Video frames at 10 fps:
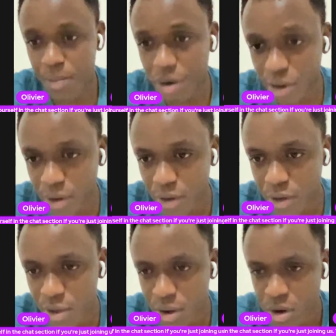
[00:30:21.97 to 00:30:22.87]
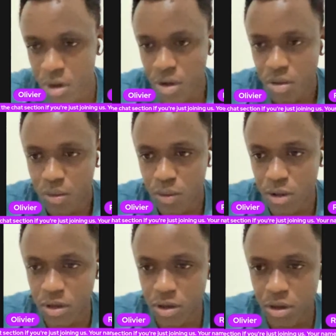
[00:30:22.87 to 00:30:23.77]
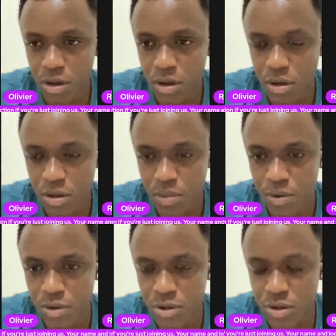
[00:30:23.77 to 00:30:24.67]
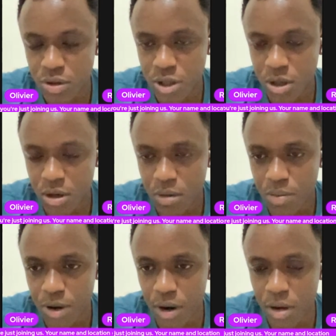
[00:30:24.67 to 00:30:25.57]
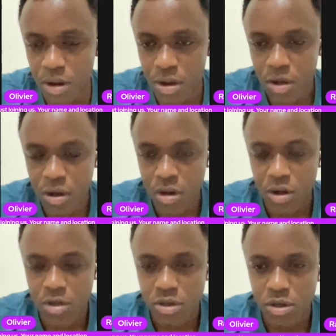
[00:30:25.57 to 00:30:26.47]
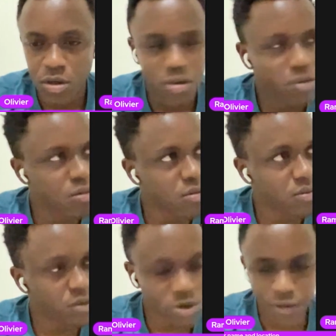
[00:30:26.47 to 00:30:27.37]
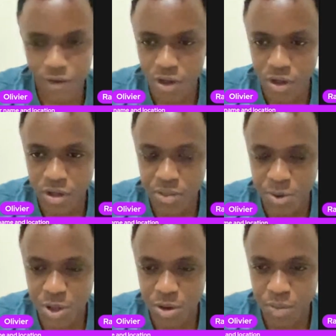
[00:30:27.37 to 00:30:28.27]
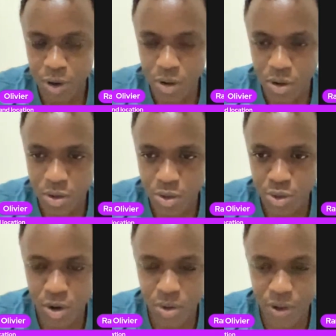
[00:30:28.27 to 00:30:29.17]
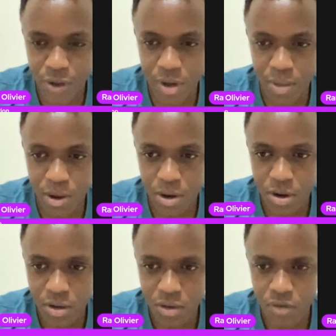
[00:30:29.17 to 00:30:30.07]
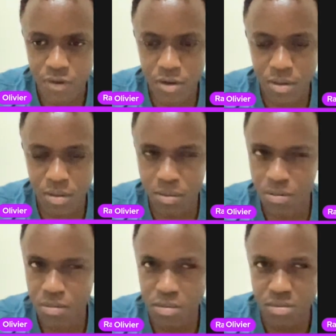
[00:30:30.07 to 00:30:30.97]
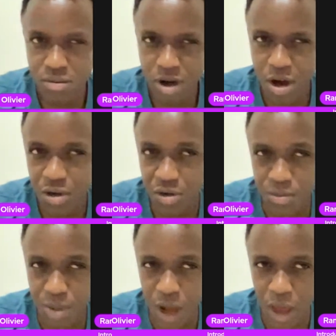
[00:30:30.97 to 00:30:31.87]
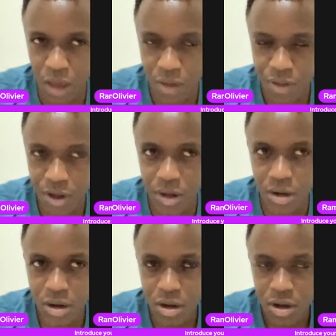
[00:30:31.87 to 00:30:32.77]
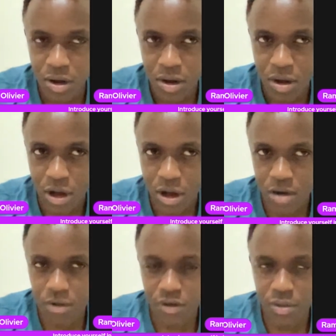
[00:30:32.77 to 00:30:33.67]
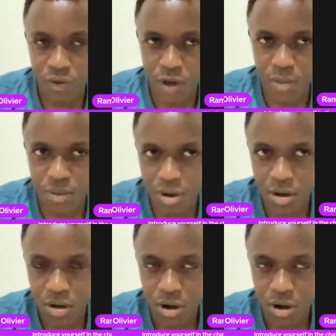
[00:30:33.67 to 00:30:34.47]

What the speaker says: periods when the positions are open? So most of the internships are open throughout the summer, from end of May till end of September.